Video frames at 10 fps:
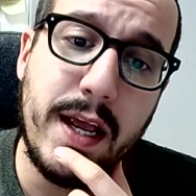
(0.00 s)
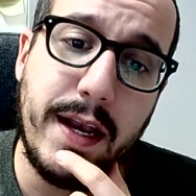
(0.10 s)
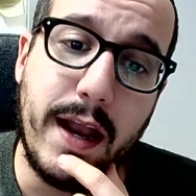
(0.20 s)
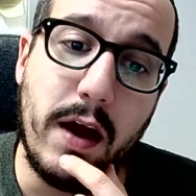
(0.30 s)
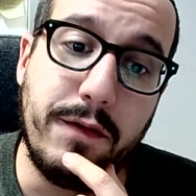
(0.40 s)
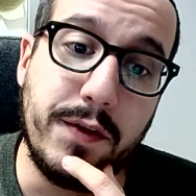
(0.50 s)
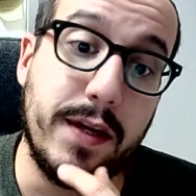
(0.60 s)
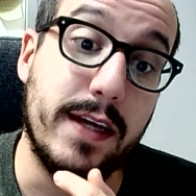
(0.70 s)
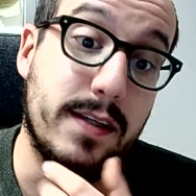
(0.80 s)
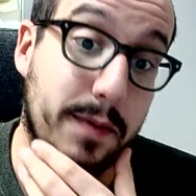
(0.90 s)
Now if you
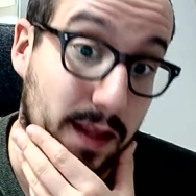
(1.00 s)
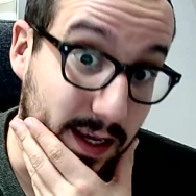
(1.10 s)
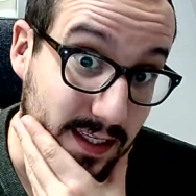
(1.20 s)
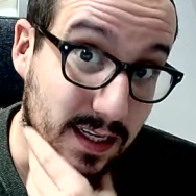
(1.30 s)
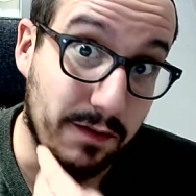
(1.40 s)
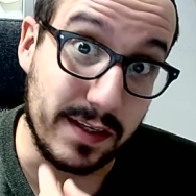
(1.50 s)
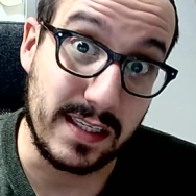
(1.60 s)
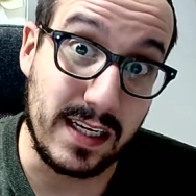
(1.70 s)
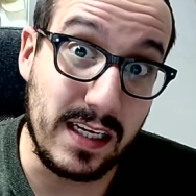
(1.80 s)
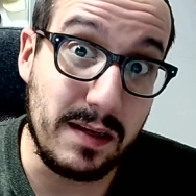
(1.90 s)
take something like
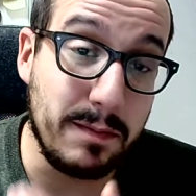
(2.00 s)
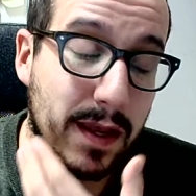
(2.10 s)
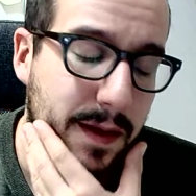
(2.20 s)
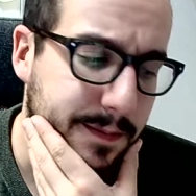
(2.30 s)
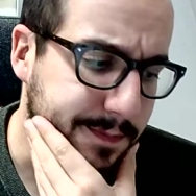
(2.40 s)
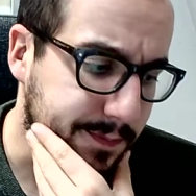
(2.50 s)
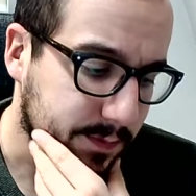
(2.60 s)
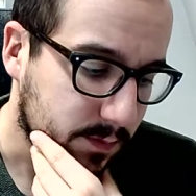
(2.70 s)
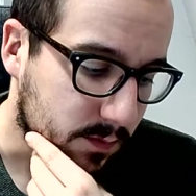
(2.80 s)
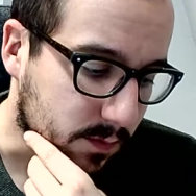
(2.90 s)
self-esteem,
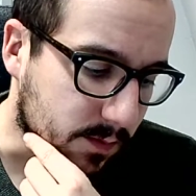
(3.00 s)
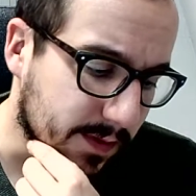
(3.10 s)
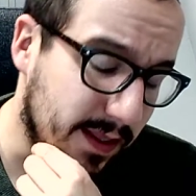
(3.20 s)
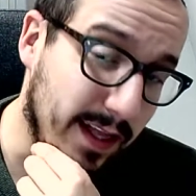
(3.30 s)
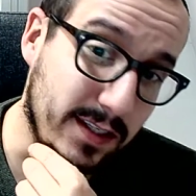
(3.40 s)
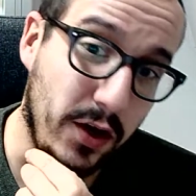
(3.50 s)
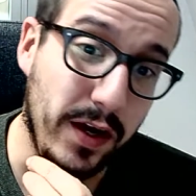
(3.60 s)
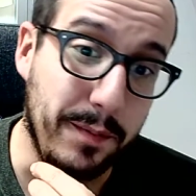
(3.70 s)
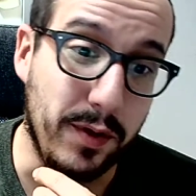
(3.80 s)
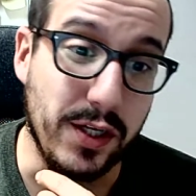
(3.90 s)
that's already
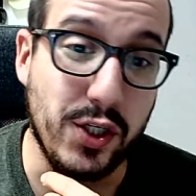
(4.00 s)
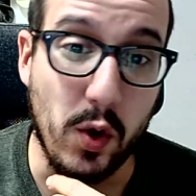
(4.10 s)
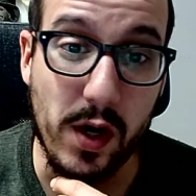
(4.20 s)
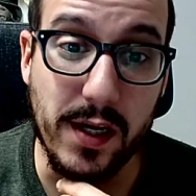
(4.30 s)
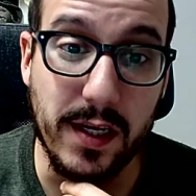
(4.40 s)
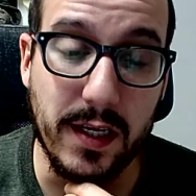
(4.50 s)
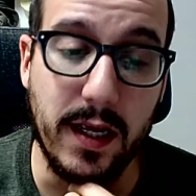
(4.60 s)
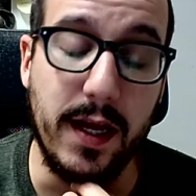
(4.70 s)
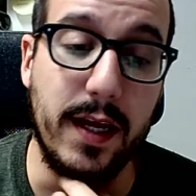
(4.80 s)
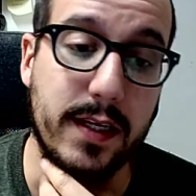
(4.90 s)
pretty short.
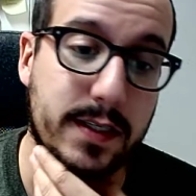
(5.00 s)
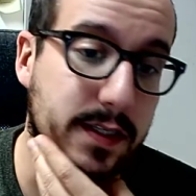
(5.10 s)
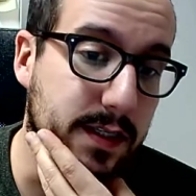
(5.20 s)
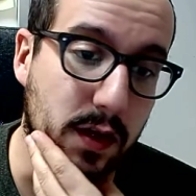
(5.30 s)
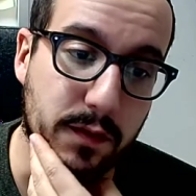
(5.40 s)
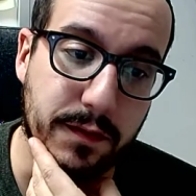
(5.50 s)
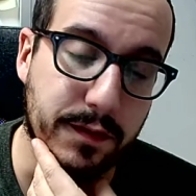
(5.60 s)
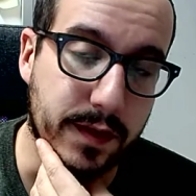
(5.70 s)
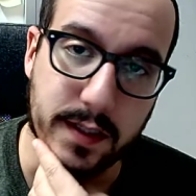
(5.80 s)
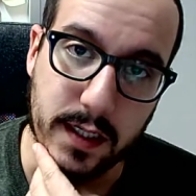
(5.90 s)

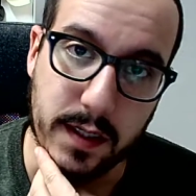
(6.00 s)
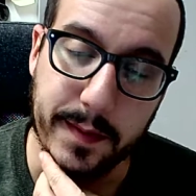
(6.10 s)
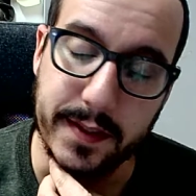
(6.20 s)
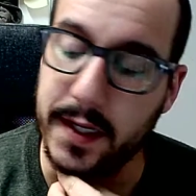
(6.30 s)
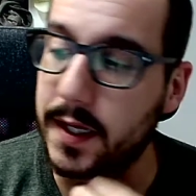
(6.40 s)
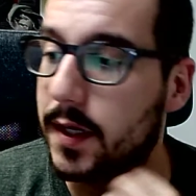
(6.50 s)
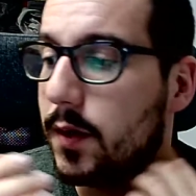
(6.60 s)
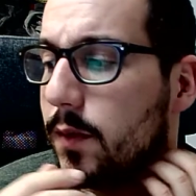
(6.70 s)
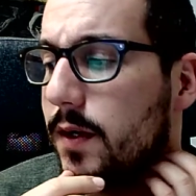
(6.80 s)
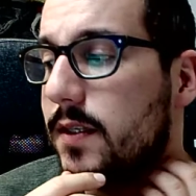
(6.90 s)
Self-esteem, it's like,
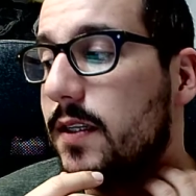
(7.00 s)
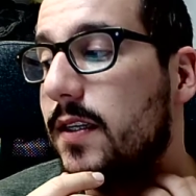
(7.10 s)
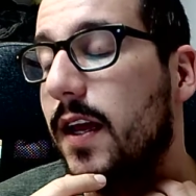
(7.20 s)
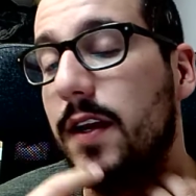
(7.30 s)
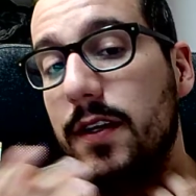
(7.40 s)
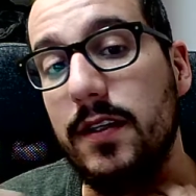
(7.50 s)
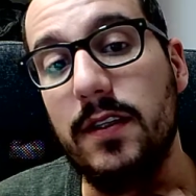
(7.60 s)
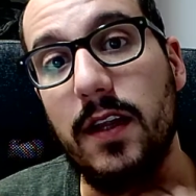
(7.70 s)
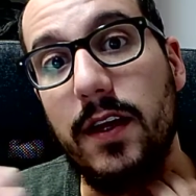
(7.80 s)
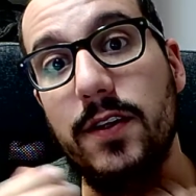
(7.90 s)
10
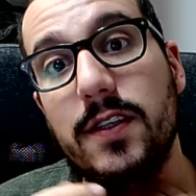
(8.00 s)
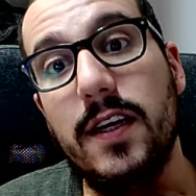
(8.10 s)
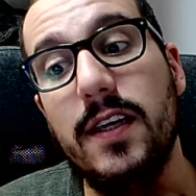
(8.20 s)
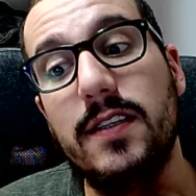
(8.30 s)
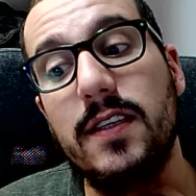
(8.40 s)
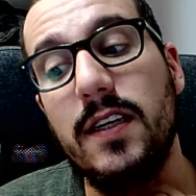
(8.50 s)
letters, I guess.